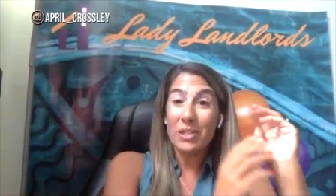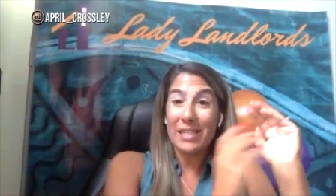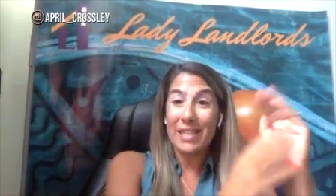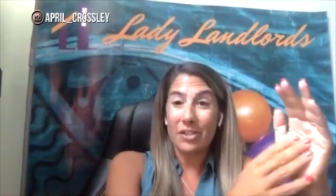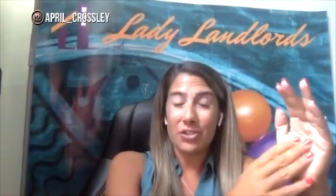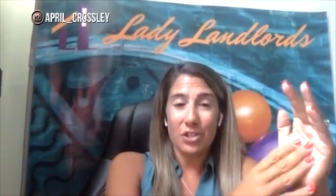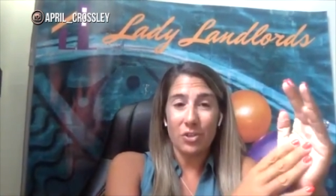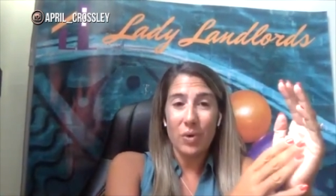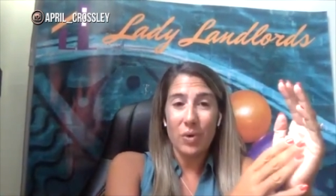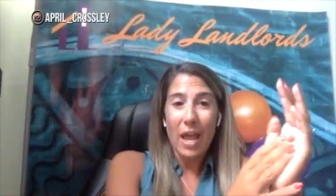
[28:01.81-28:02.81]
to get
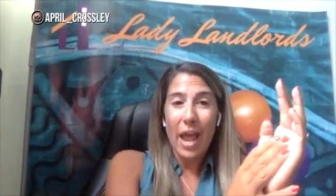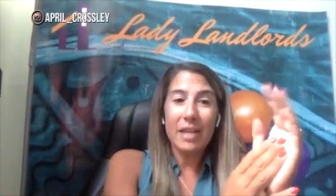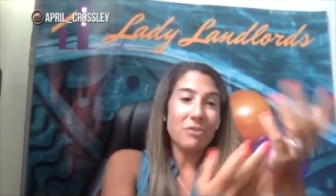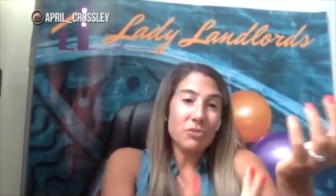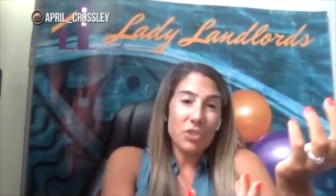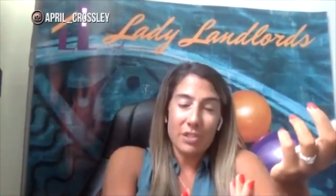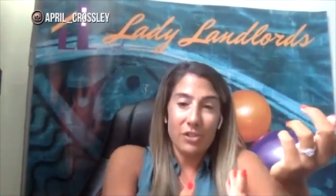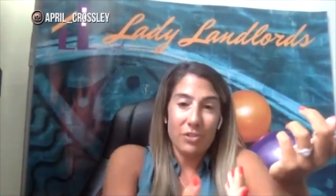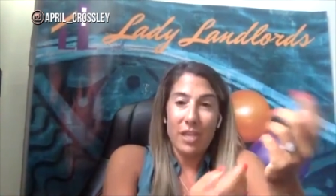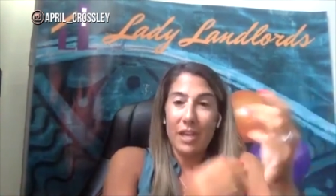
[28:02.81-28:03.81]
to and just like
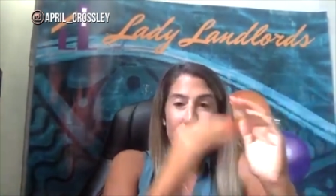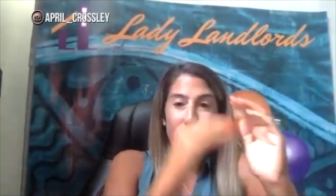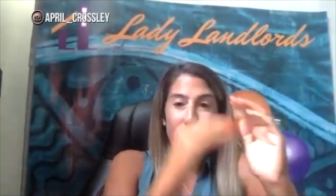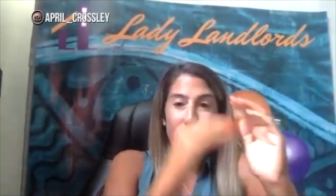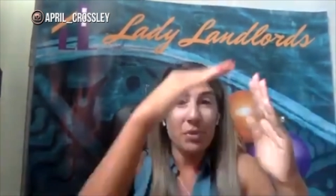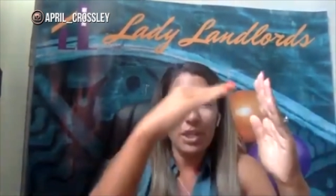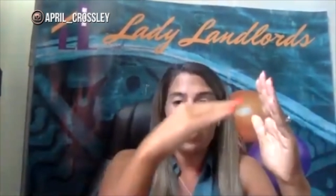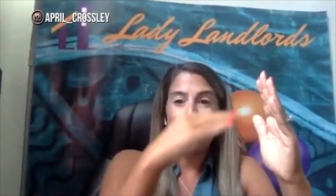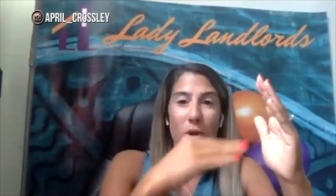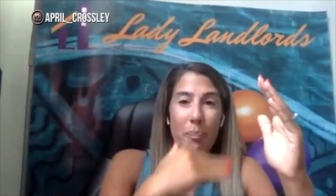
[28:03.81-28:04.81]
you said, April, people need to
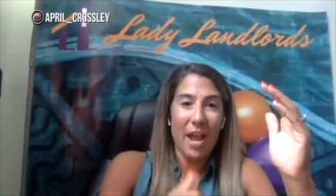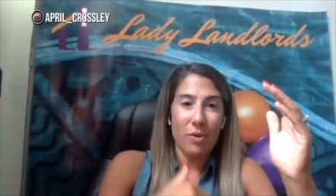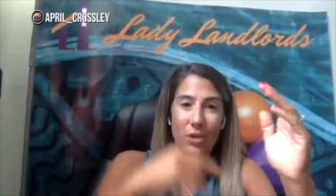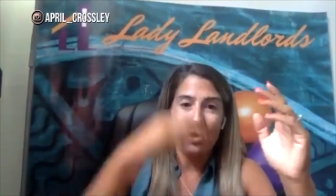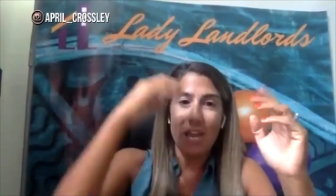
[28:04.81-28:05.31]
work backwards.